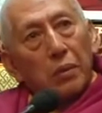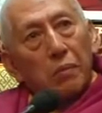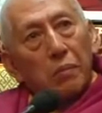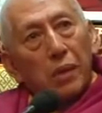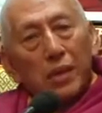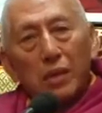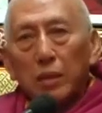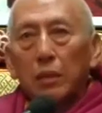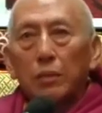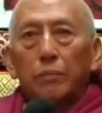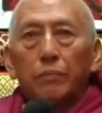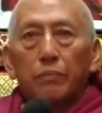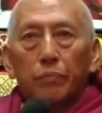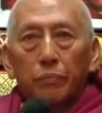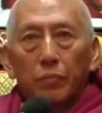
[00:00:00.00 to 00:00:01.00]
But
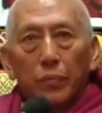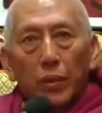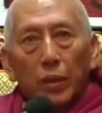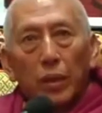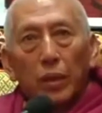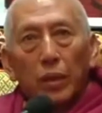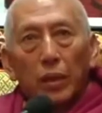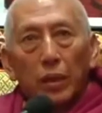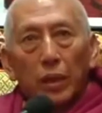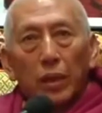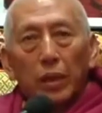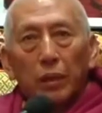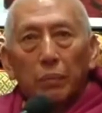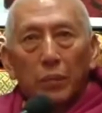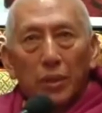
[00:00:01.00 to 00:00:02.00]

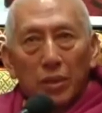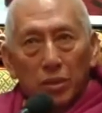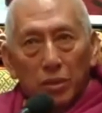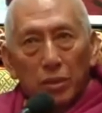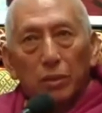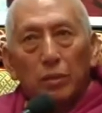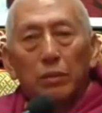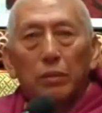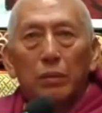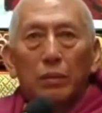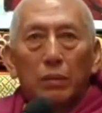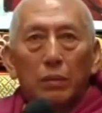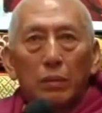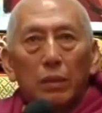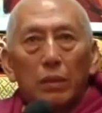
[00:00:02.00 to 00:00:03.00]
a person
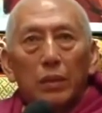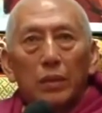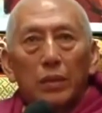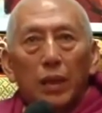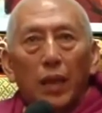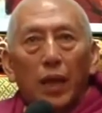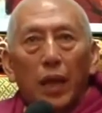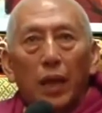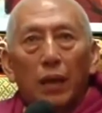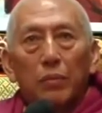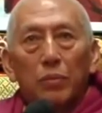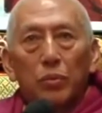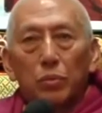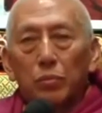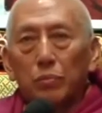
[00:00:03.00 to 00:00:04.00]
shall have
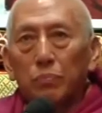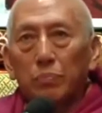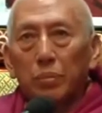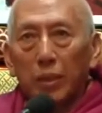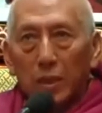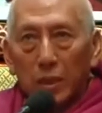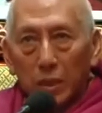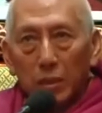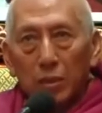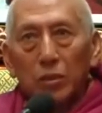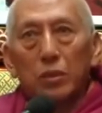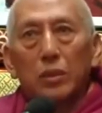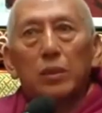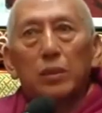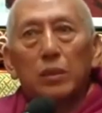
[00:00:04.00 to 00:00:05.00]
to
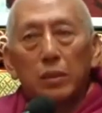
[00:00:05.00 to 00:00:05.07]
practice